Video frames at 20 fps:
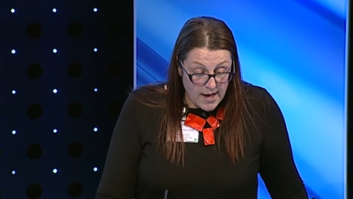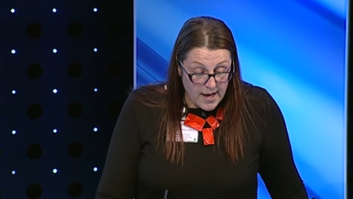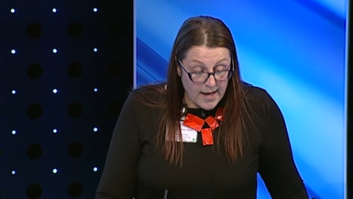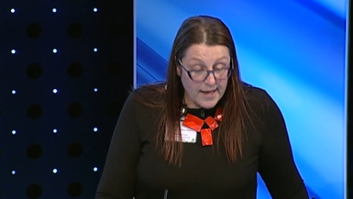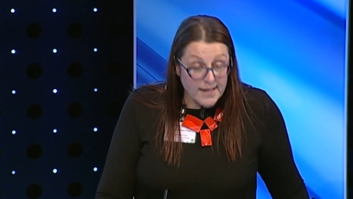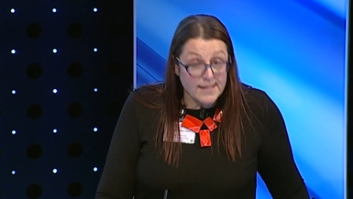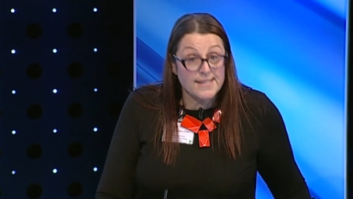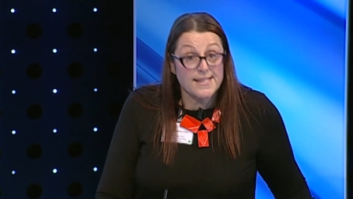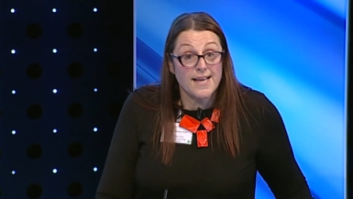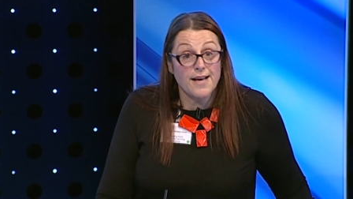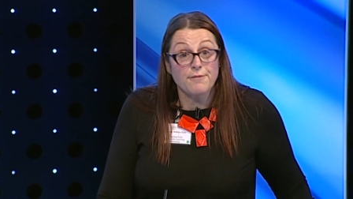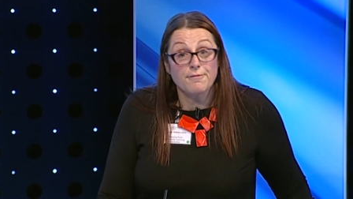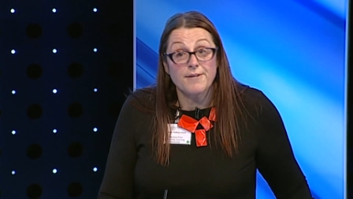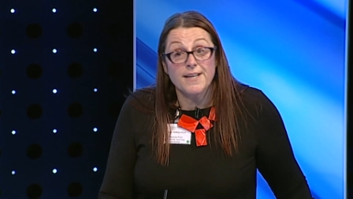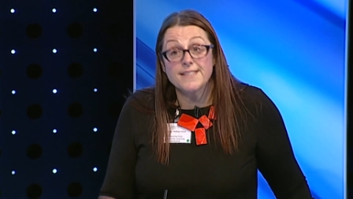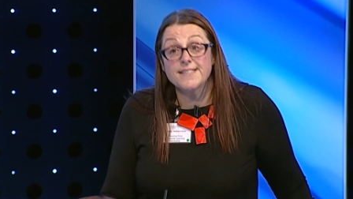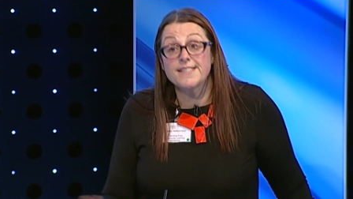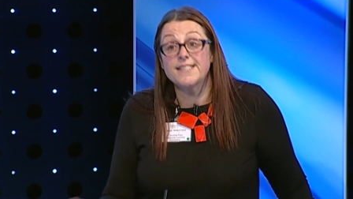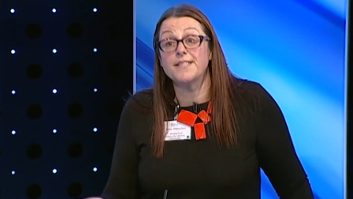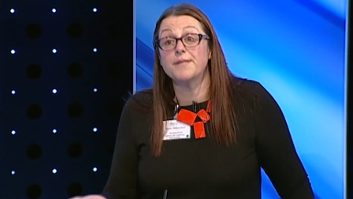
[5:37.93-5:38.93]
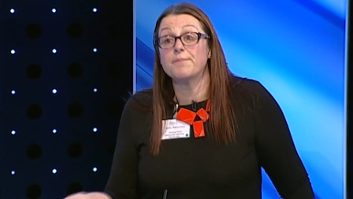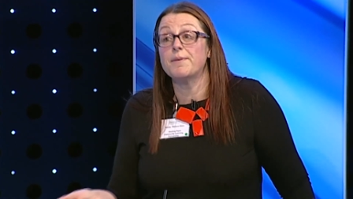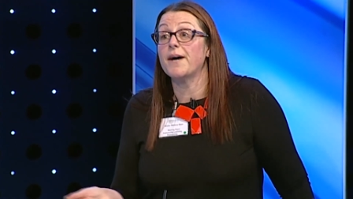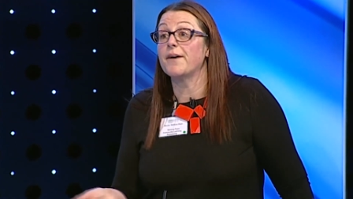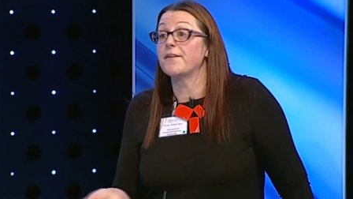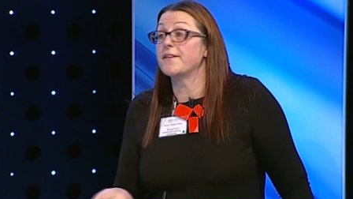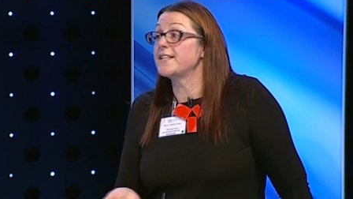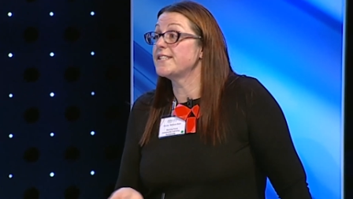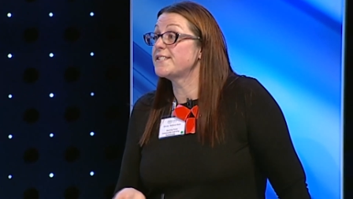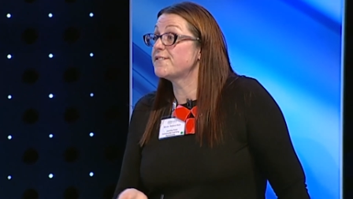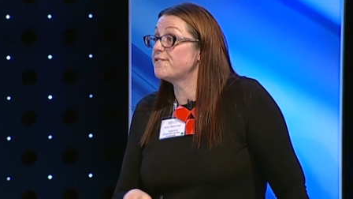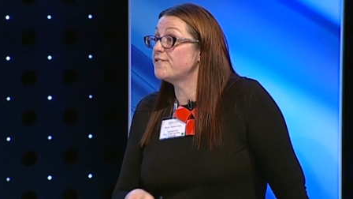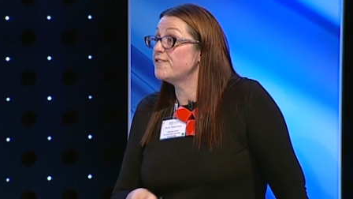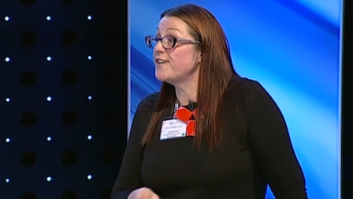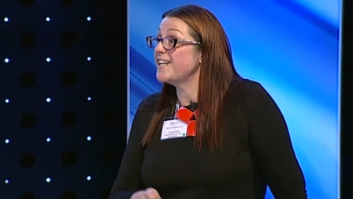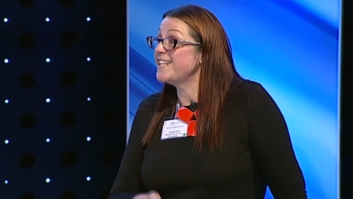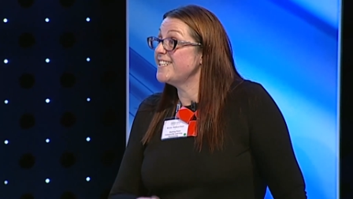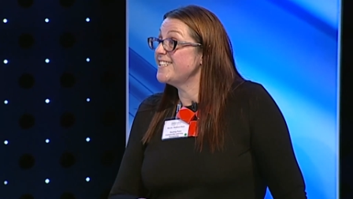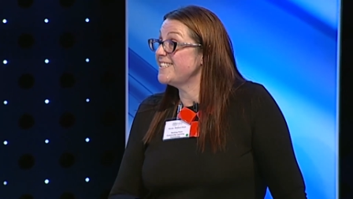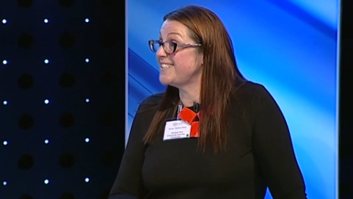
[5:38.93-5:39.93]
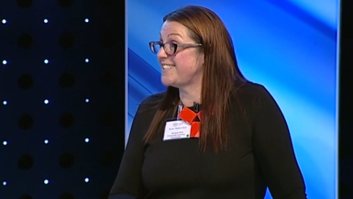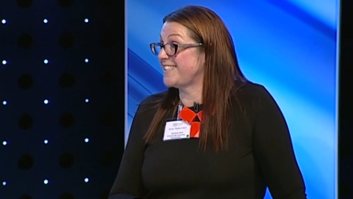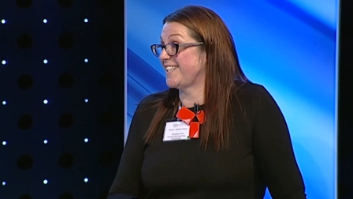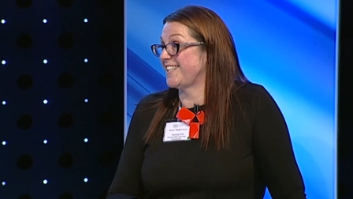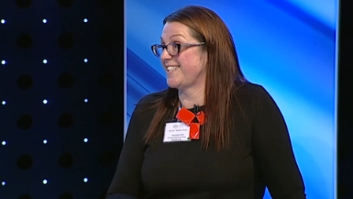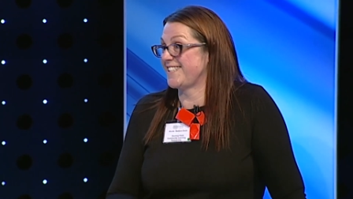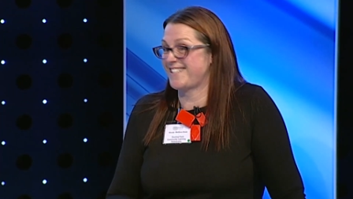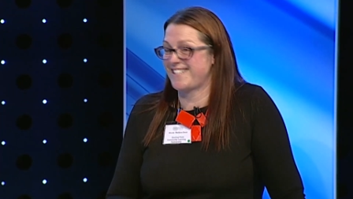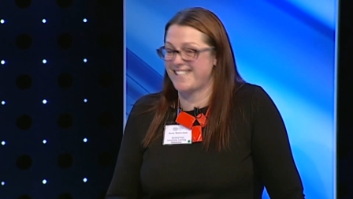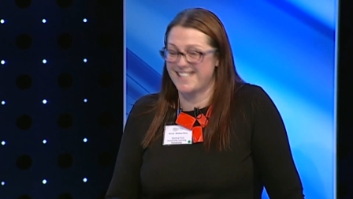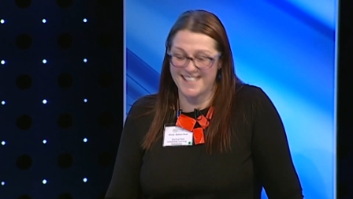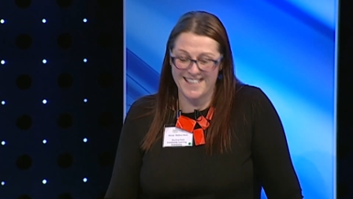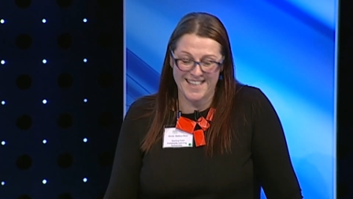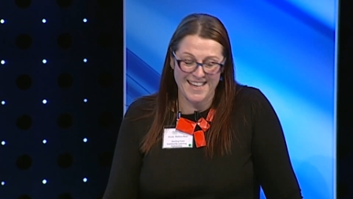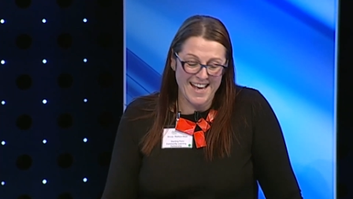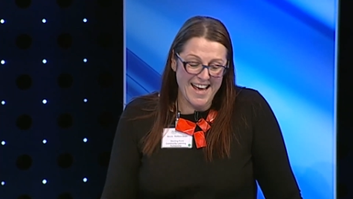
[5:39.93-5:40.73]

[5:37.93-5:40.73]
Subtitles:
I sat ranting about this for ages.